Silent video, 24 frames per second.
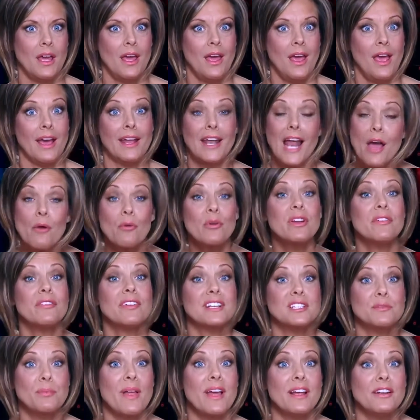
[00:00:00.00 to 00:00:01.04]
and I would have
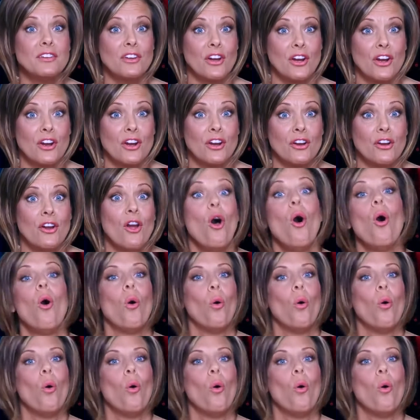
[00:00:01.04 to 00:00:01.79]
explained to her